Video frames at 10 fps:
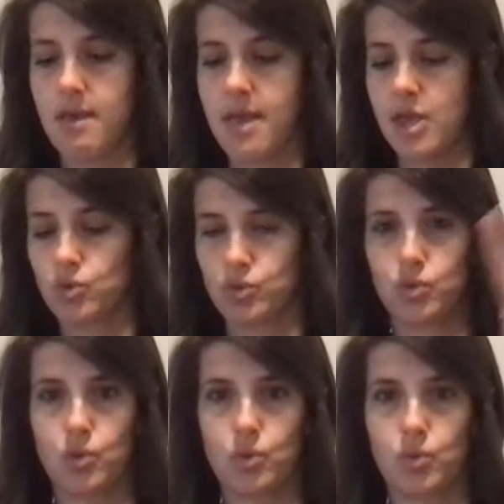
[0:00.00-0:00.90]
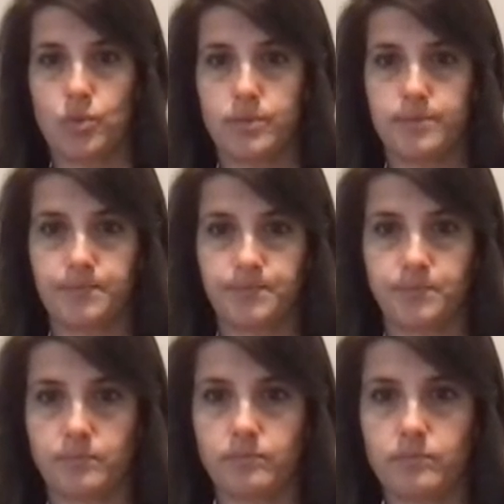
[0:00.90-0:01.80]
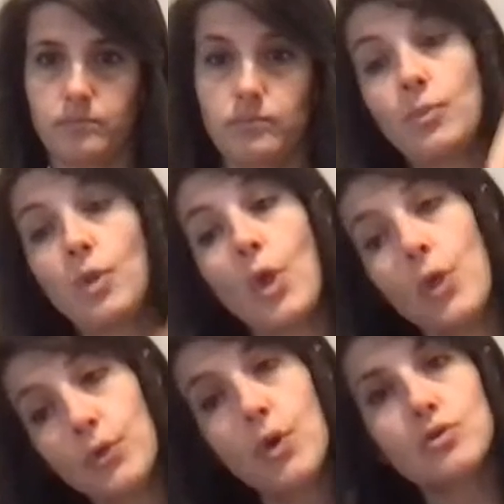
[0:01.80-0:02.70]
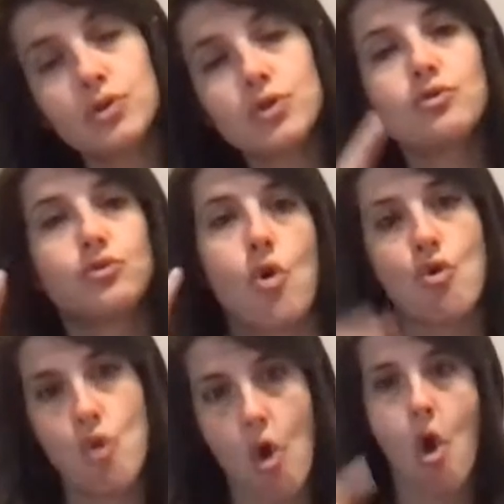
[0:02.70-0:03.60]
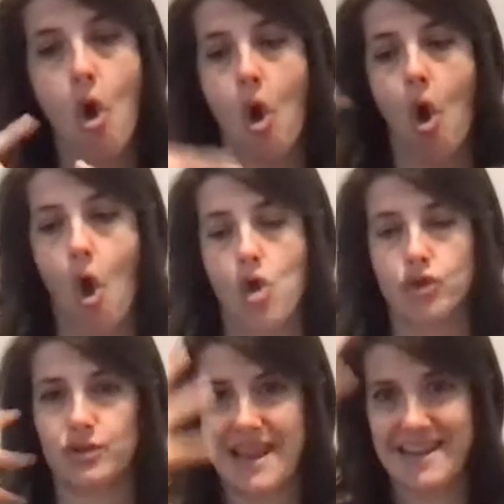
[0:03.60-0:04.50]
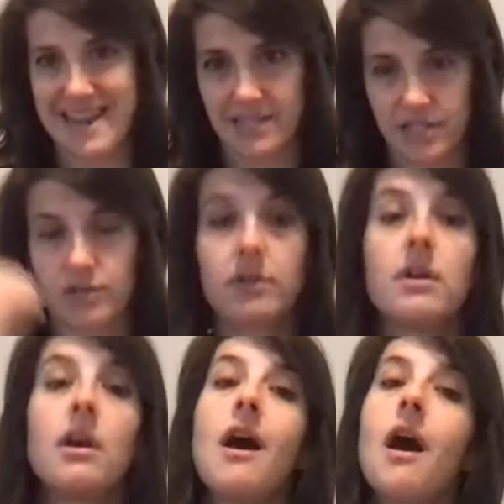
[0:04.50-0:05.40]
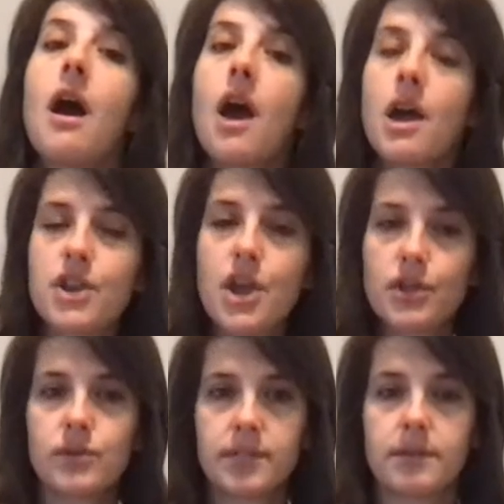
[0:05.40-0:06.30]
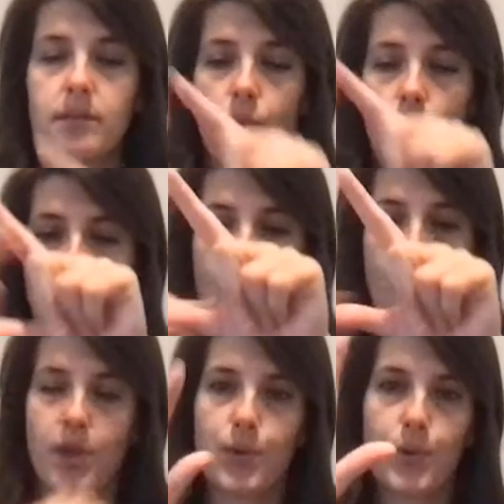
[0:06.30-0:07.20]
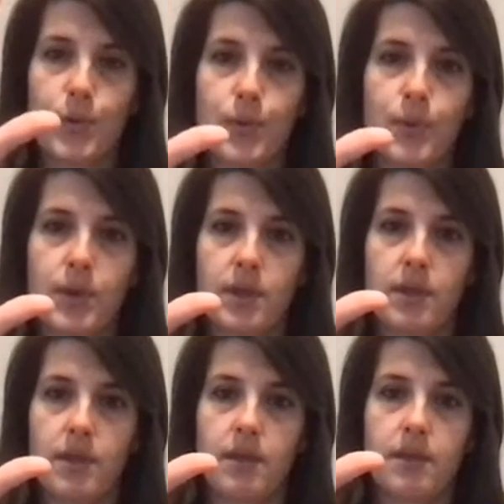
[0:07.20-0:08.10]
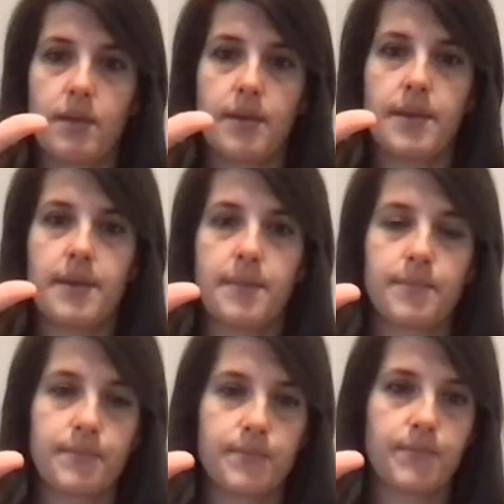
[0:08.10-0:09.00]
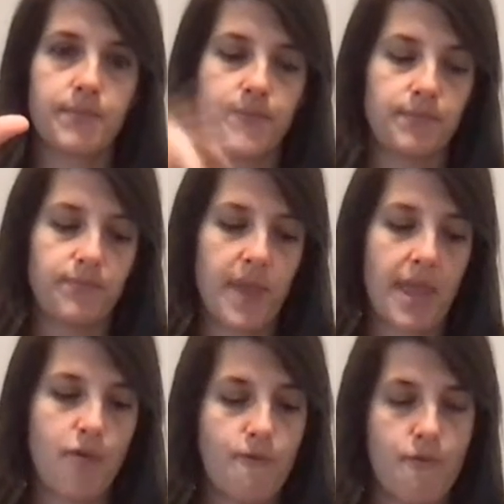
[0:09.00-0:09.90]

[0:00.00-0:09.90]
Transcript: Another set of alternates would be angle 3 at the top and angle 4 at the bottom.